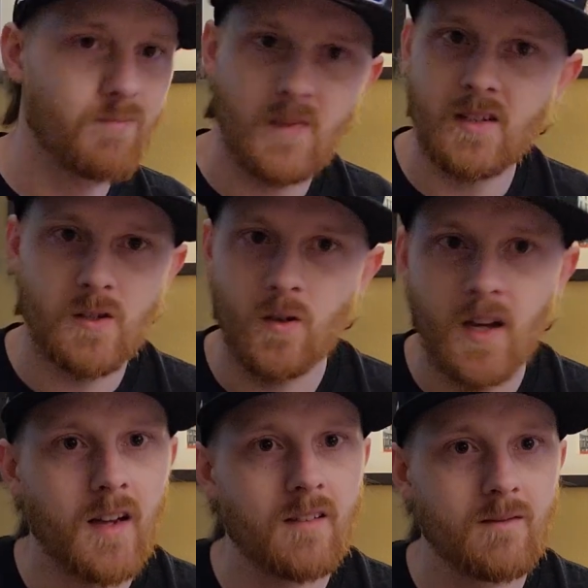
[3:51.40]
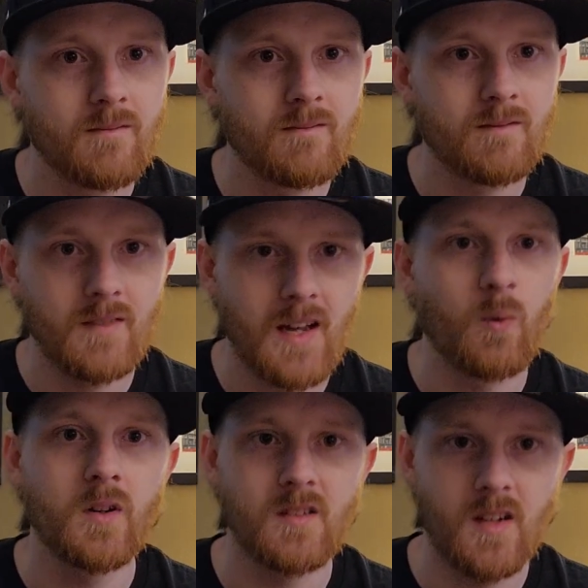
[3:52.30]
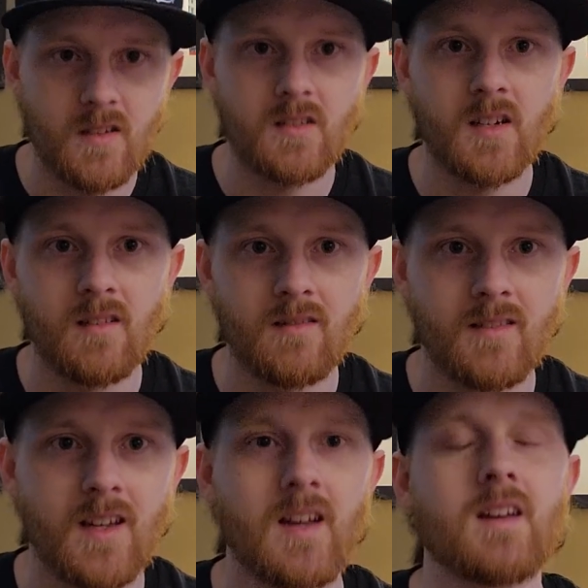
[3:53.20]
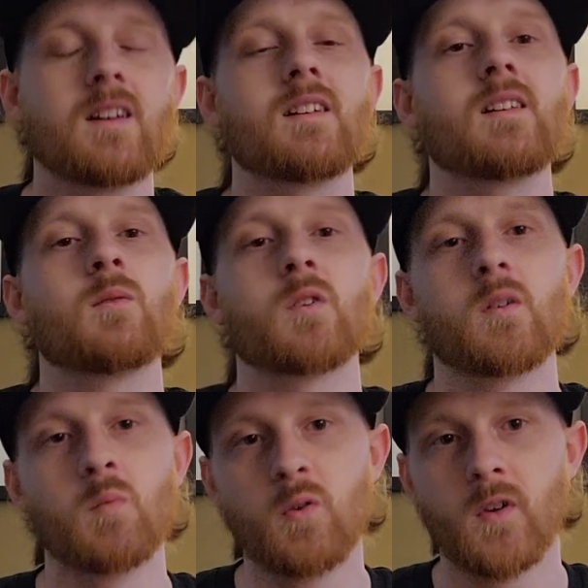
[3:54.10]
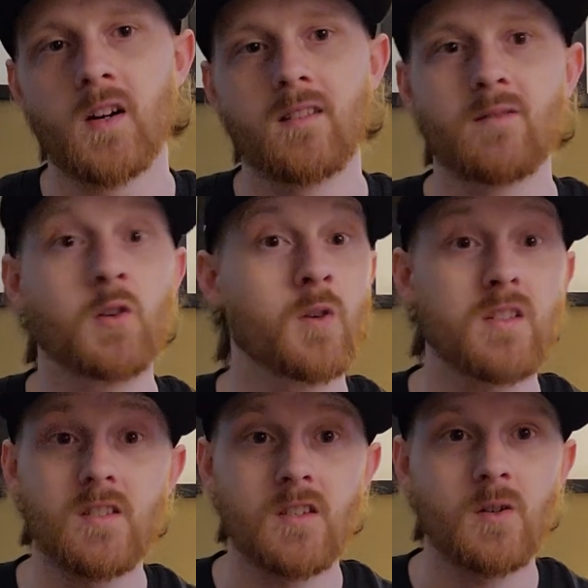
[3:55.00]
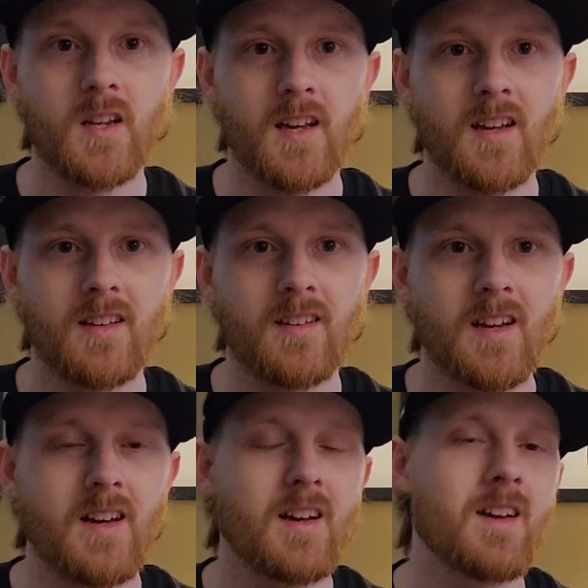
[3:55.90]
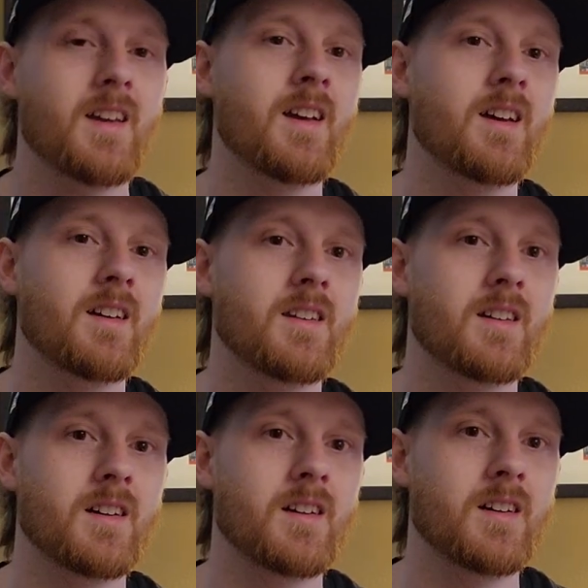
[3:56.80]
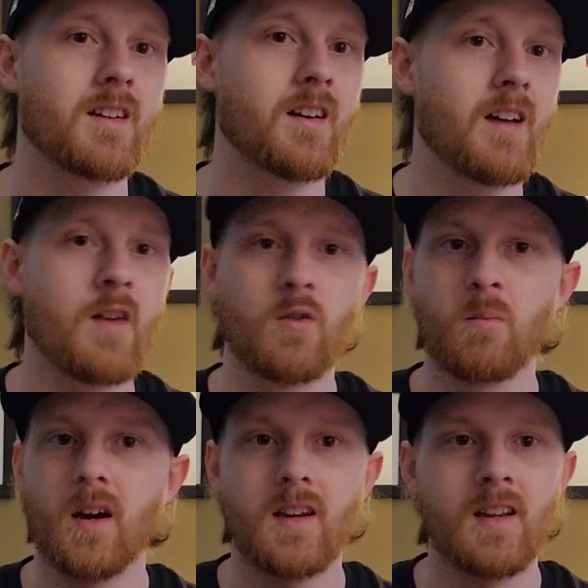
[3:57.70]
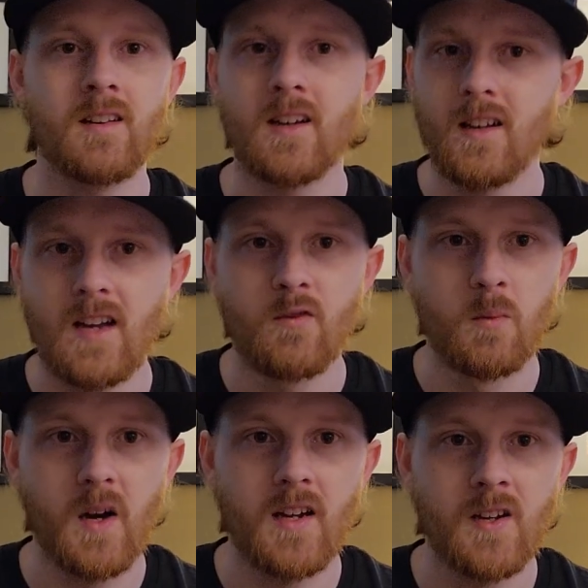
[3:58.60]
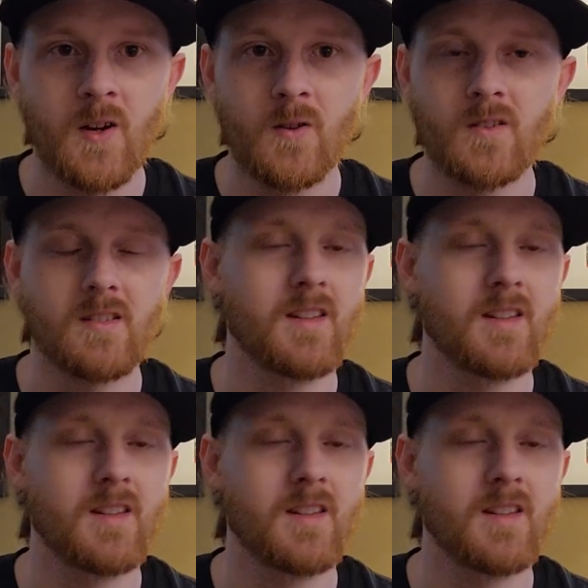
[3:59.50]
it's okay. What's done is done. And we're going to move on. Chris is okay. And everybody knows